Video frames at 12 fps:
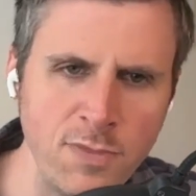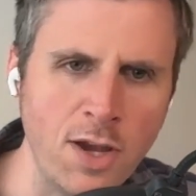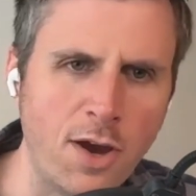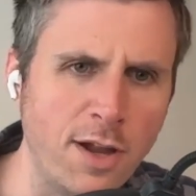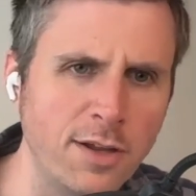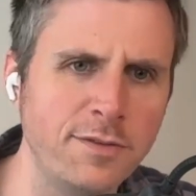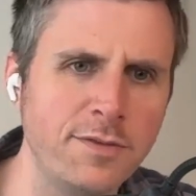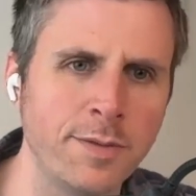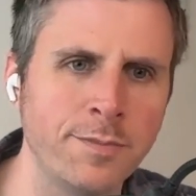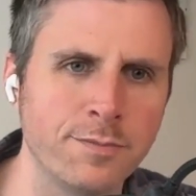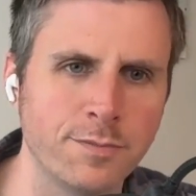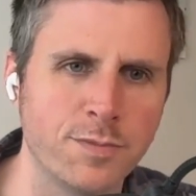all of
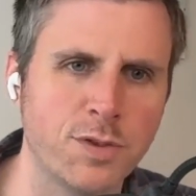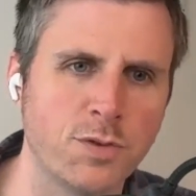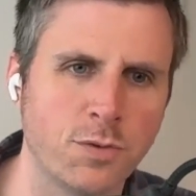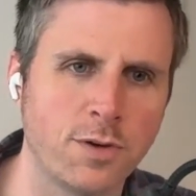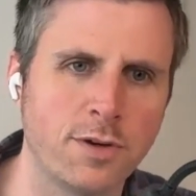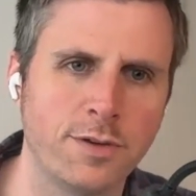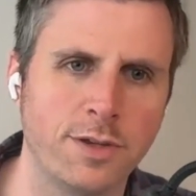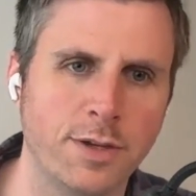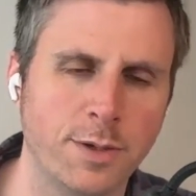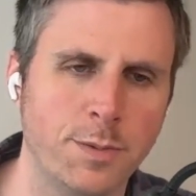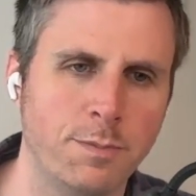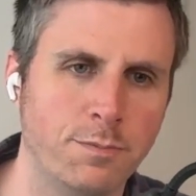them store
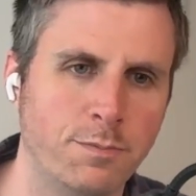the